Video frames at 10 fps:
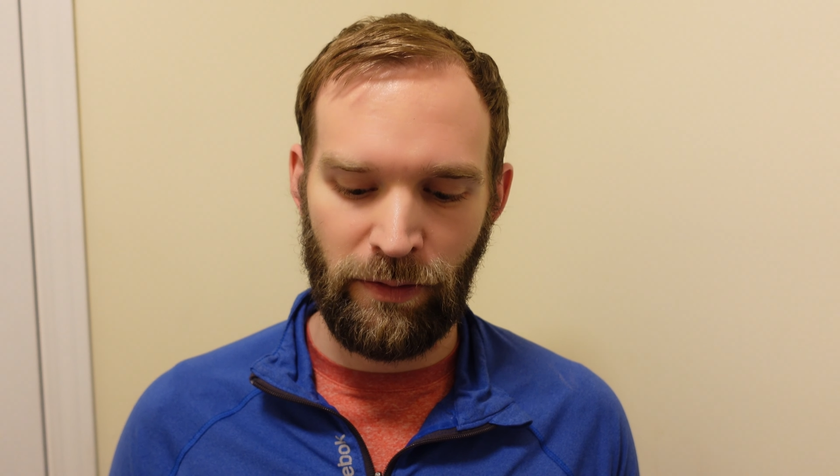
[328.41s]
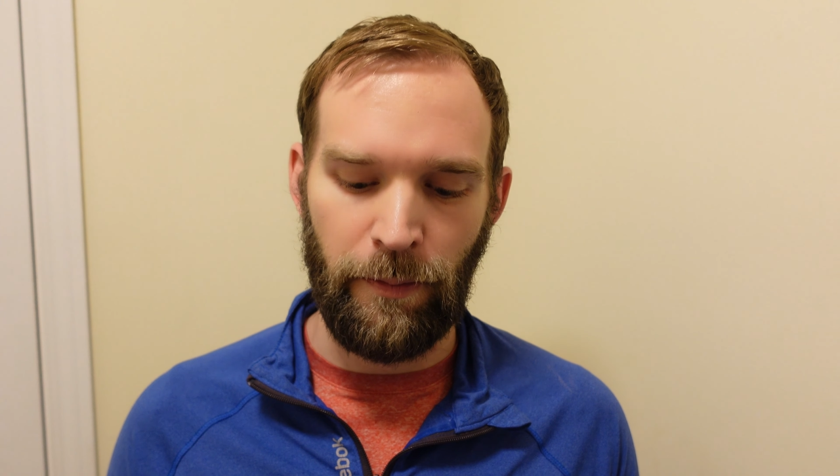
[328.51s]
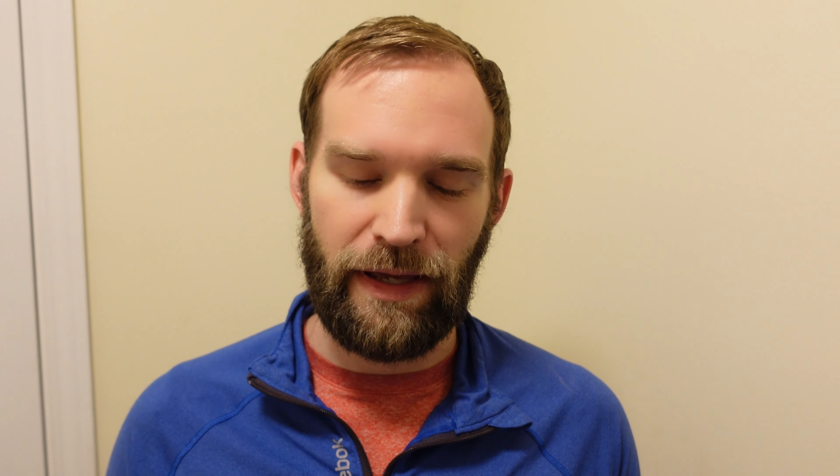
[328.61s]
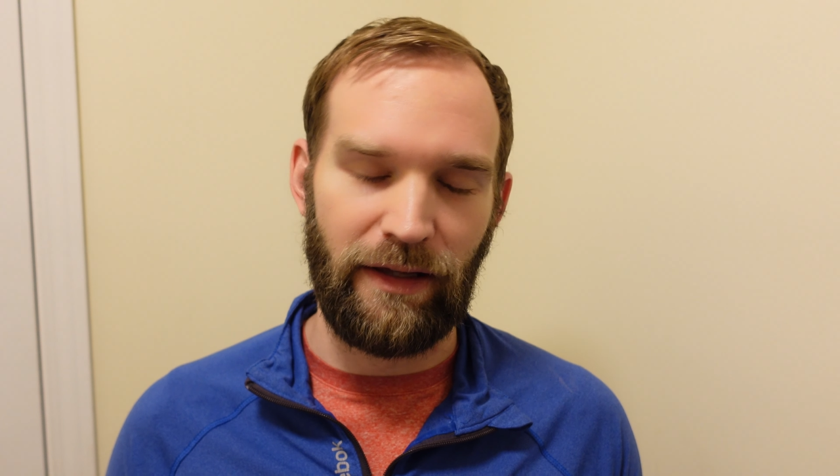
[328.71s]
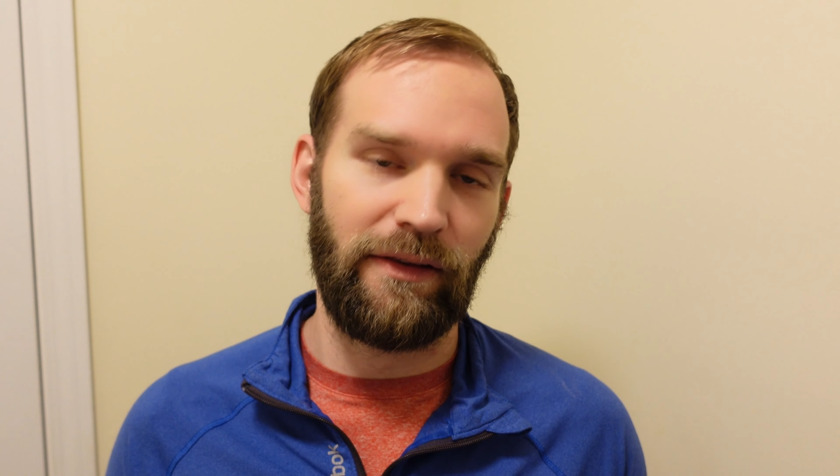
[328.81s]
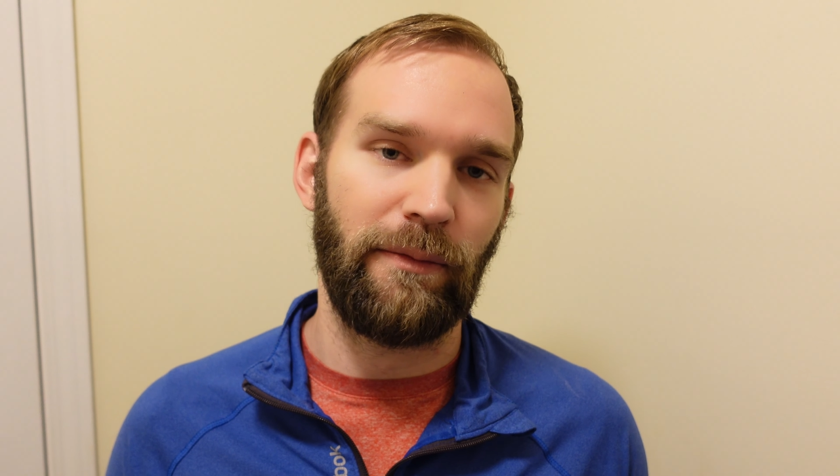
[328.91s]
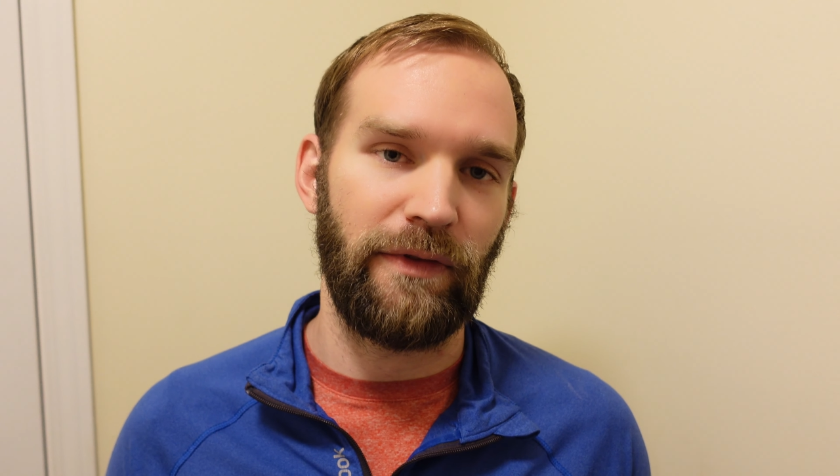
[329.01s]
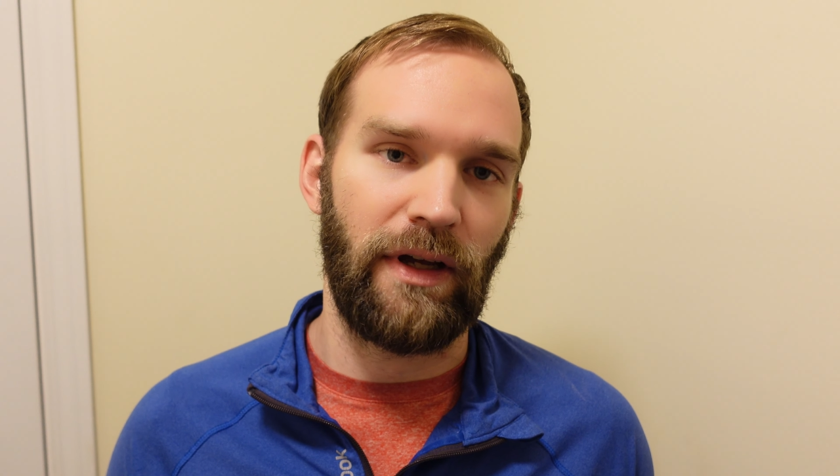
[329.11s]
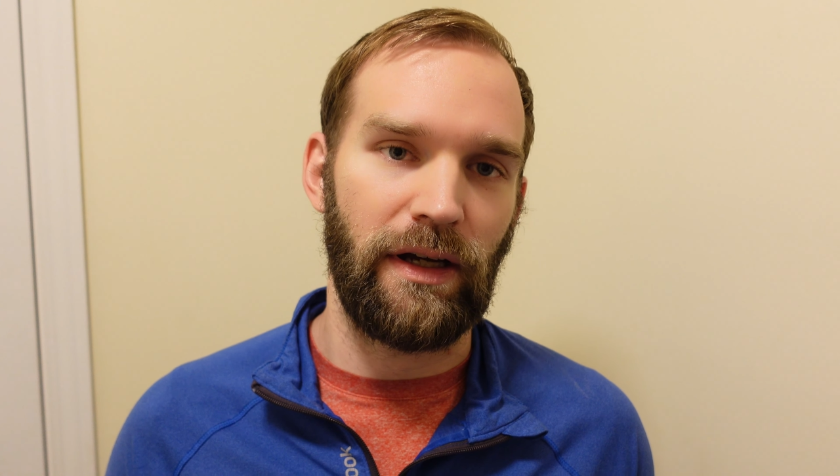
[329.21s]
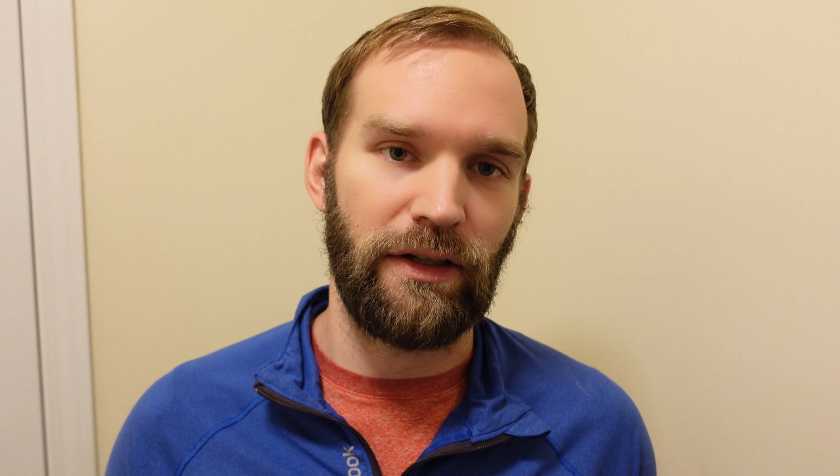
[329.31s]
to make the
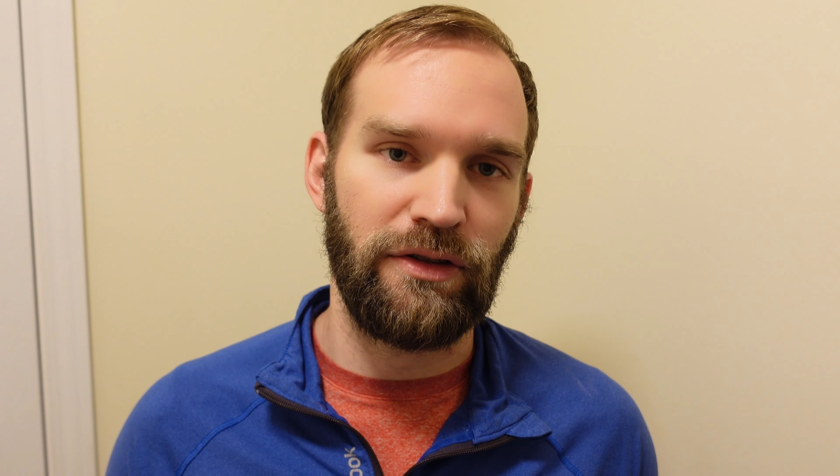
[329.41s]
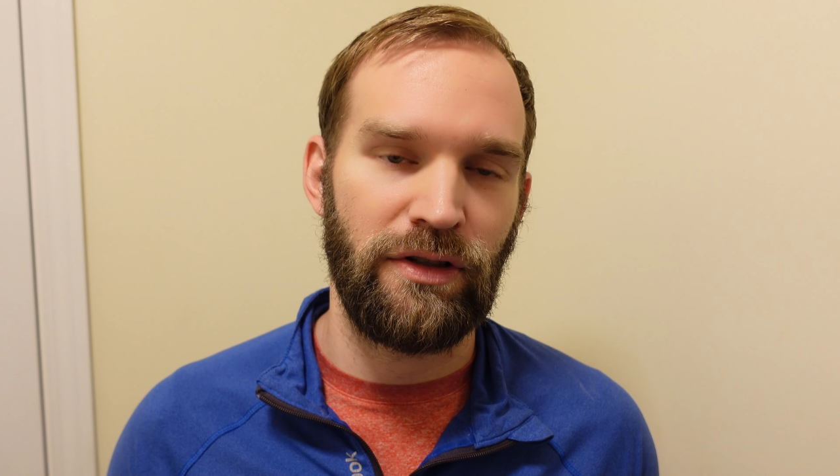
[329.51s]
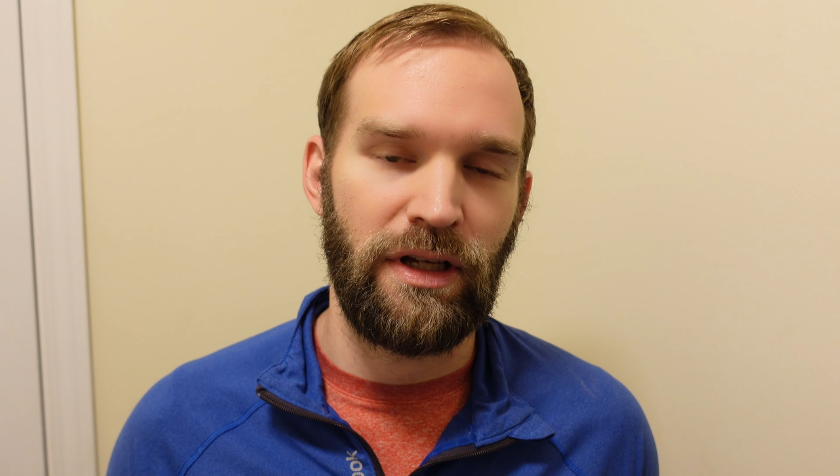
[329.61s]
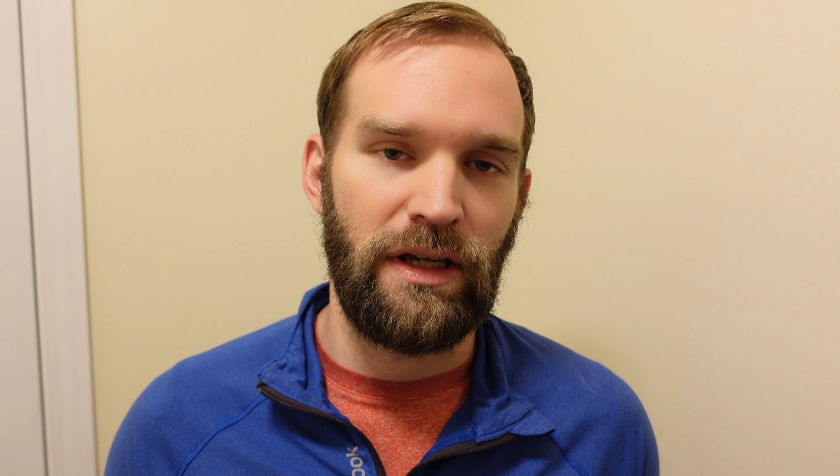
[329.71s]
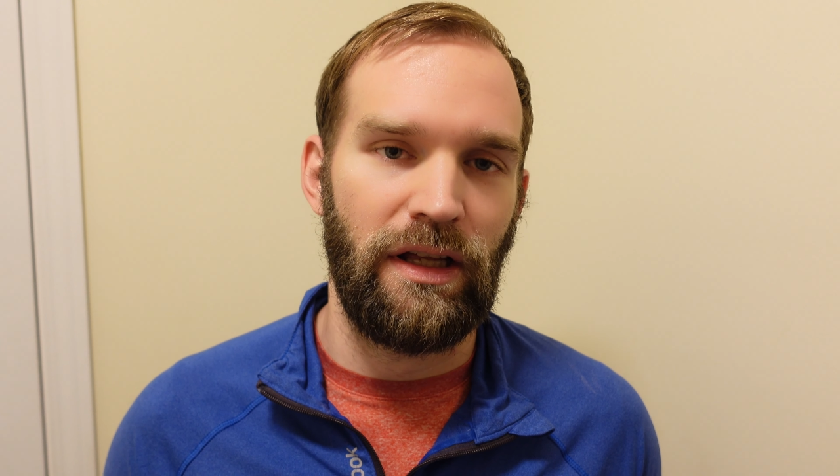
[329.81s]
notch